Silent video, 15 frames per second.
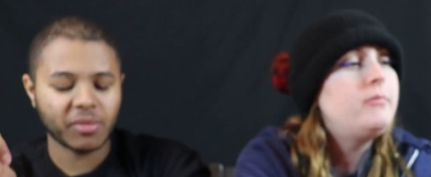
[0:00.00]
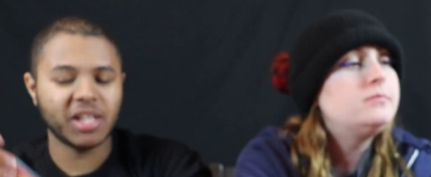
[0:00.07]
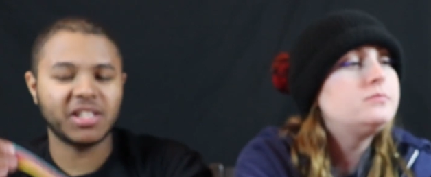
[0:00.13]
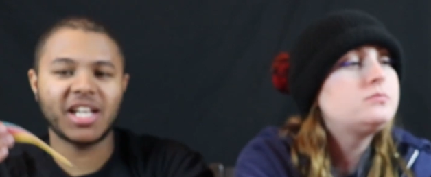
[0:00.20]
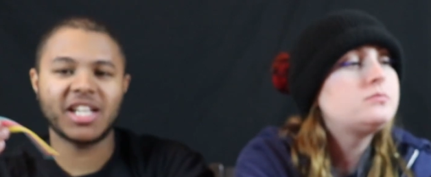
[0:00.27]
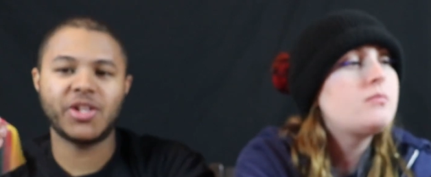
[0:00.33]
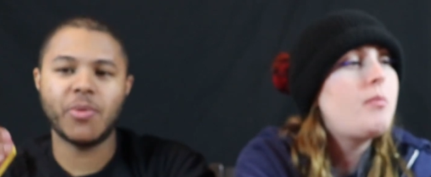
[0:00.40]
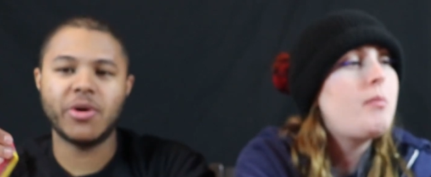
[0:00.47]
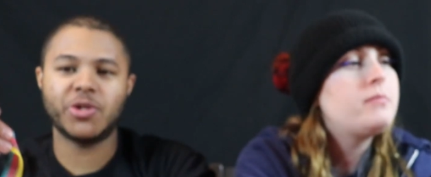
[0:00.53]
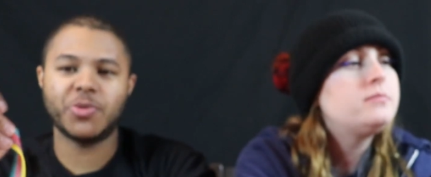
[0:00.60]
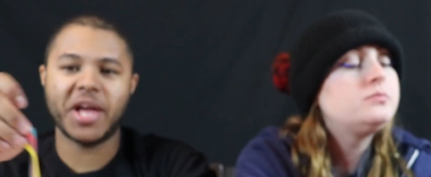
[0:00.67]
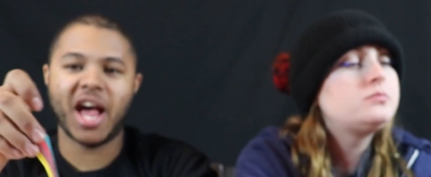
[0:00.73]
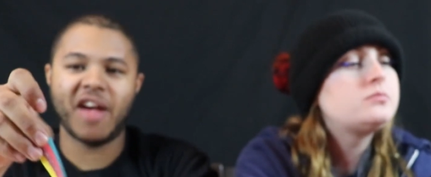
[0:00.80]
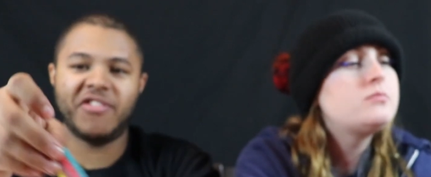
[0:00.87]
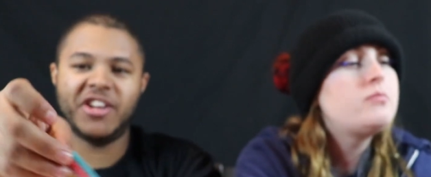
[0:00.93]
Speaker 1: It's like the ones
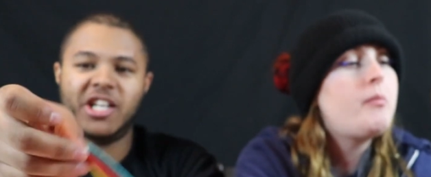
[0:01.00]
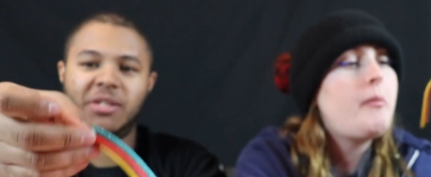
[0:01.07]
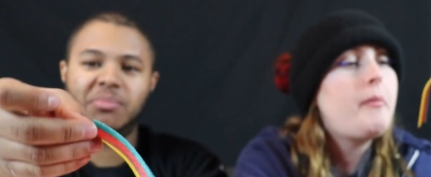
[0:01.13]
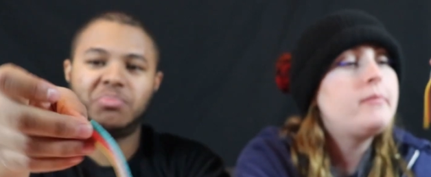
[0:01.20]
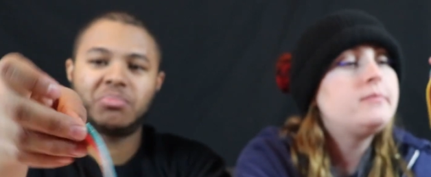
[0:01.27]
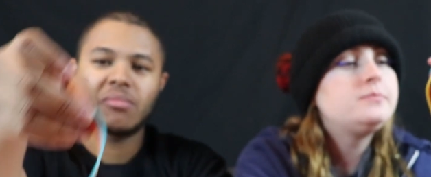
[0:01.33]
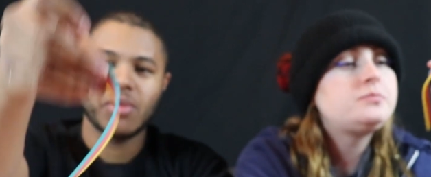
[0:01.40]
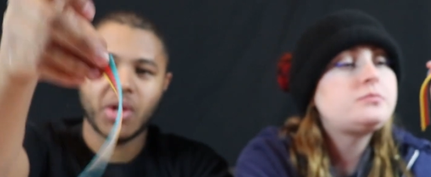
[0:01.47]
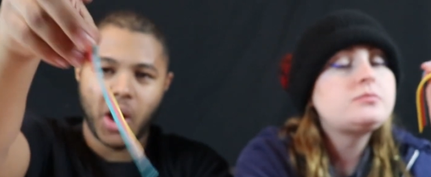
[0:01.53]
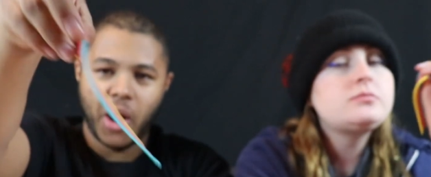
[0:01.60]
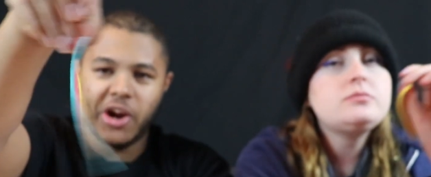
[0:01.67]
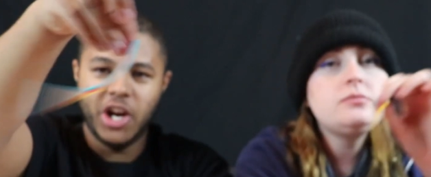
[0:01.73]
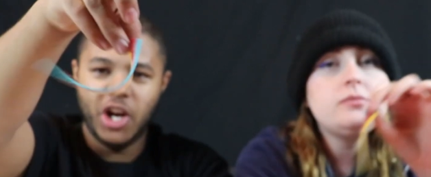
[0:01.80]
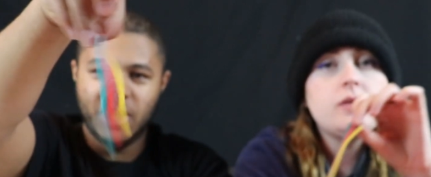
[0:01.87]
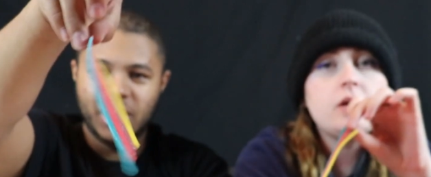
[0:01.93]
we have here.
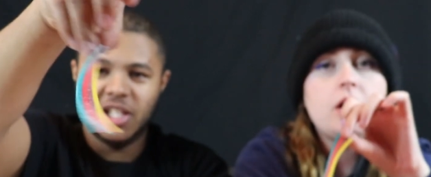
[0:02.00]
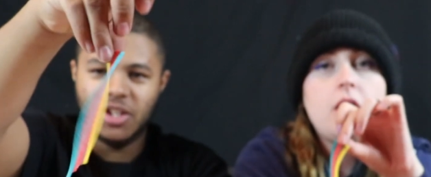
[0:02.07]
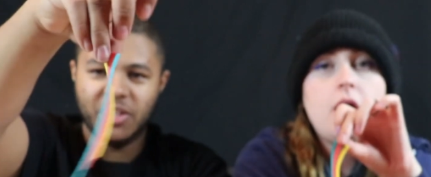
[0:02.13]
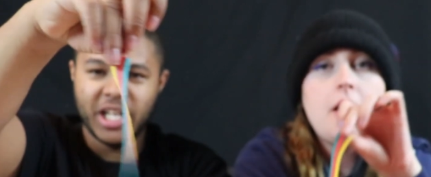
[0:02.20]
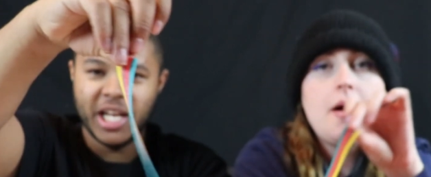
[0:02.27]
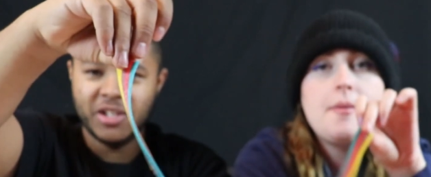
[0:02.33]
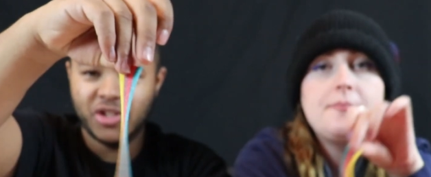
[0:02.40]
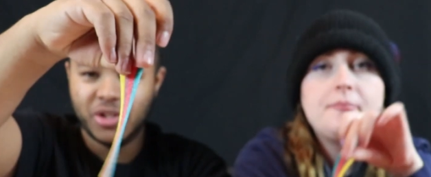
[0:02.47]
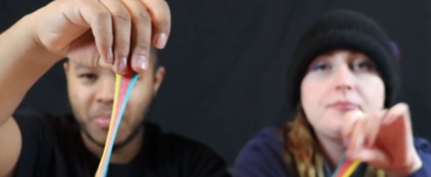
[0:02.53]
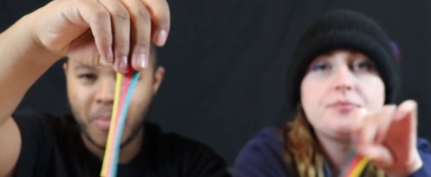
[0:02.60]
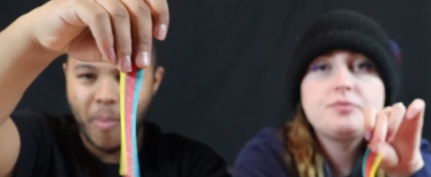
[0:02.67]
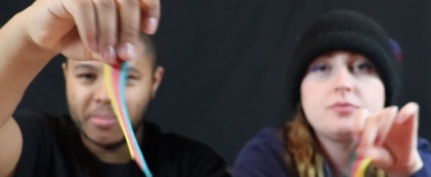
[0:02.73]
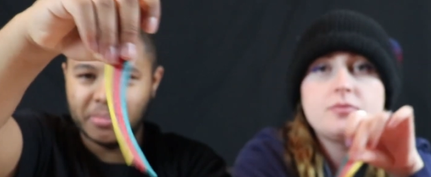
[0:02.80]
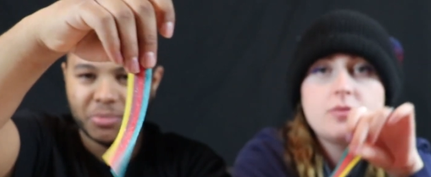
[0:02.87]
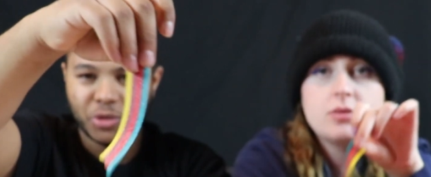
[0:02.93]
You know, these little things.
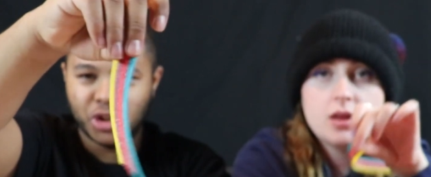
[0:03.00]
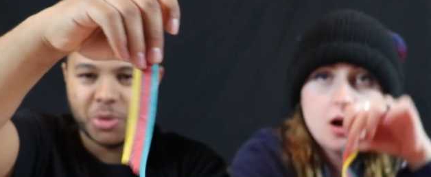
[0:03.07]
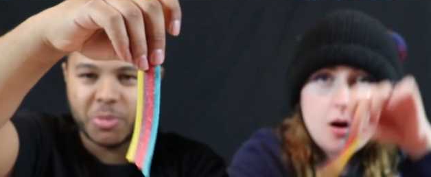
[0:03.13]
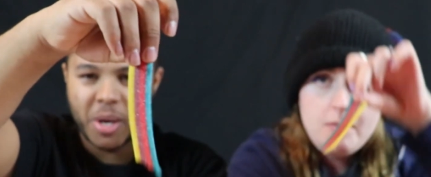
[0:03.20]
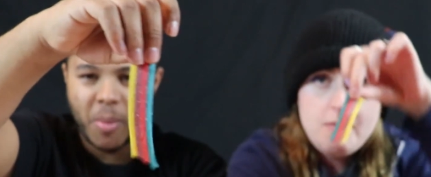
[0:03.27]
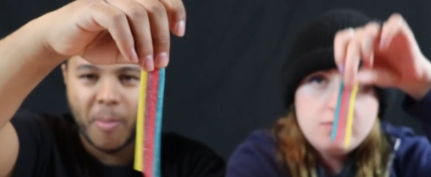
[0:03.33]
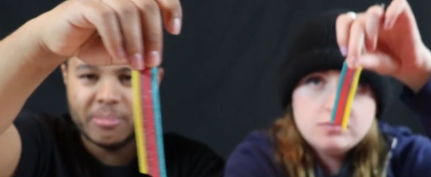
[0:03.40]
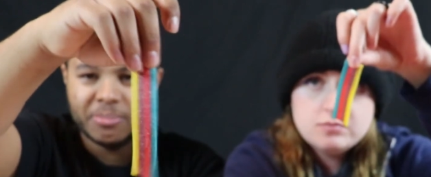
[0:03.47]
Excuse me.